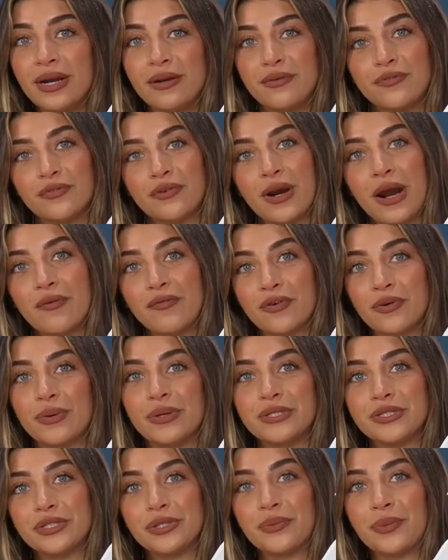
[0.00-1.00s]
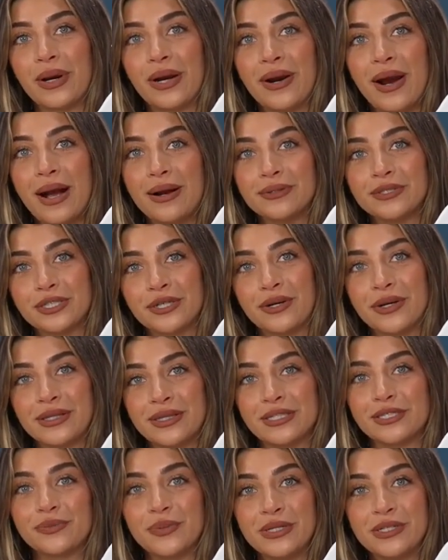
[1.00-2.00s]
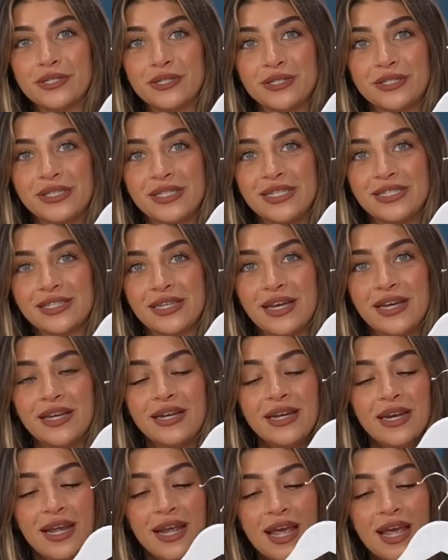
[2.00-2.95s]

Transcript: and for everyone to wear out during this winter season.